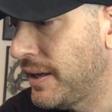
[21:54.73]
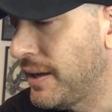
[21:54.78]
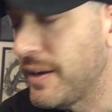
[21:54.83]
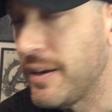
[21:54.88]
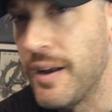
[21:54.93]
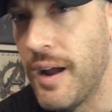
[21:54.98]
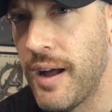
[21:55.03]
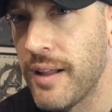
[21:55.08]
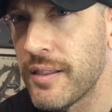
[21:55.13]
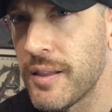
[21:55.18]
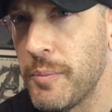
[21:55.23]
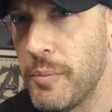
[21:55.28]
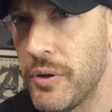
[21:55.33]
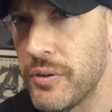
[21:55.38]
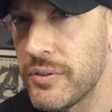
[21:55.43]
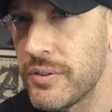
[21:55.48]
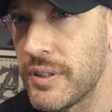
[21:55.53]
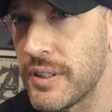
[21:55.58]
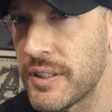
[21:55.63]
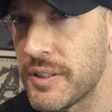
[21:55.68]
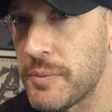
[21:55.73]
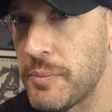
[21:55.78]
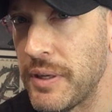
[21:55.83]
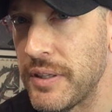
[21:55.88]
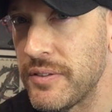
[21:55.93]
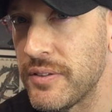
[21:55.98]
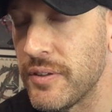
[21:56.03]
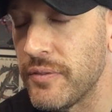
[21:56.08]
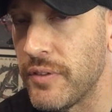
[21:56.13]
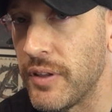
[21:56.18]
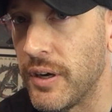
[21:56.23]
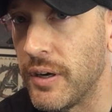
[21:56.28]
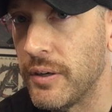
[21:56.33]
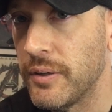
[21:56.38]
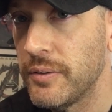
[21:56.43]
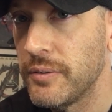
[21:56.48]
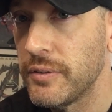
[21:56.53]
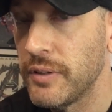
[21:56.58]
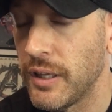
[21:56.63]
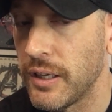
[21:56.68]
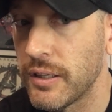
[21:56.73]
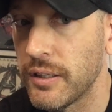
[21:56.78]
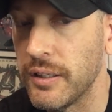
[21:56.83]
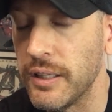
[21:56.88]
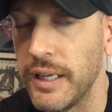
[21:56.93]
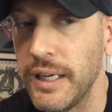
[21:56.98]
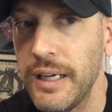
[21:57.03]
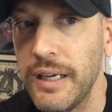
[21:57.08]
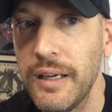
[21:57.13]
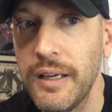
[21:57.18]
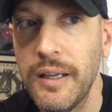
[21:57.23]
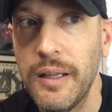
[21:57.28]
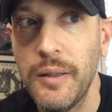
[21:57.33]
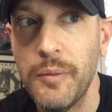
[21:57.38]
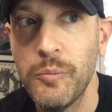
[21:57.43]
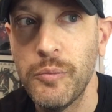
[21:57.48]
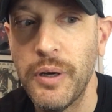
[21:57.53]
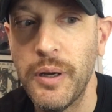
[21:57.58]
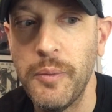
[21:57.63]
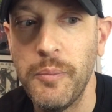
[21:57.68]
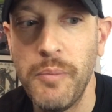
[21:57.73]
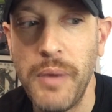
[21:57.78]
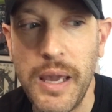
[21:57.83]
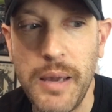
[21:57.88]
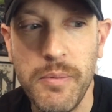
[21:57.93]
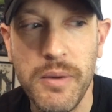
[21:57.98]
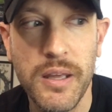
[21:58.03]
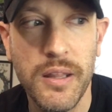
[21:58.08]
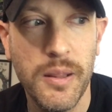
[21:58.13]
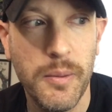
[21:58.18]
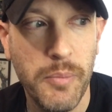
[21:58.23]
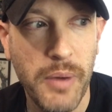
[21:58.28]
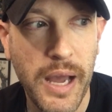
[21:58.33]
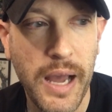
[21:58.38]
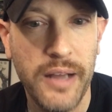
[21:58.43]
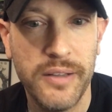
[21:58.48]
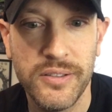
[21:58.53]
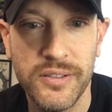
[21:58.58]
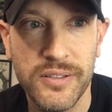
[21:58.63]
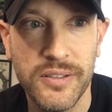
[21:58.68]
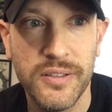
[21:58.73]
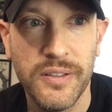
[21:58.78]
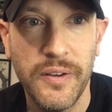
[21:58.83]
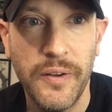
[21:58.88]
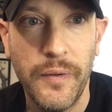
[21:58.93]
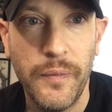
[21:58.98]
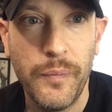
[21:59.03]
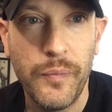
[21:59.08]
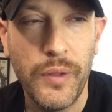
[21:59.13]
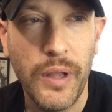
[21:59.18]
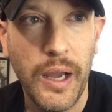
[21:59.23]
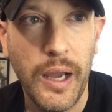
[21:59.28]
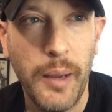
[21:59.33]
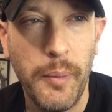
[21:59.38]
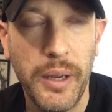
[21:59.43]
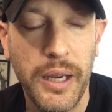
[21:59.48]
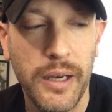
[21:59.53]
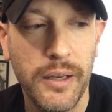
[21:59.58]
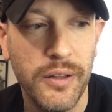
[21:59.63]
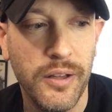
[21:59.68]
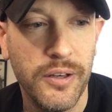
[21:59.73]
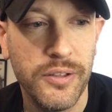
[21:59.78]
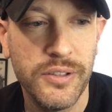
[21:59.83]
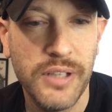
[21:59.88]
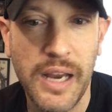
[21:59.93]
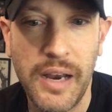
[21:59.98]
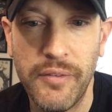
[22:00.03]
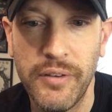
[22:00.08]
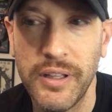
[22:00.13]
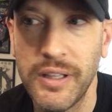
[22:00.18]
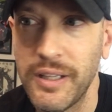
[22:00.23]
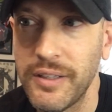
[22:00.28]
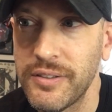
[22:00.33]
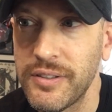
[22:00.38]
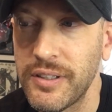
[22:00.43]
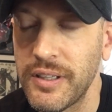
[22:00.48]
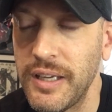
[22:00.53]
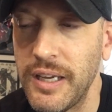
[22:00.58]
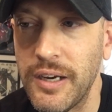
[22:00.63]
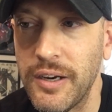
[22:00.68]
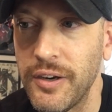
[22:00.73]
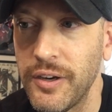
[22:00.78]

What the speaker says: Not the most expensive though, luckily, but maybe the best. I mean, there's everything here.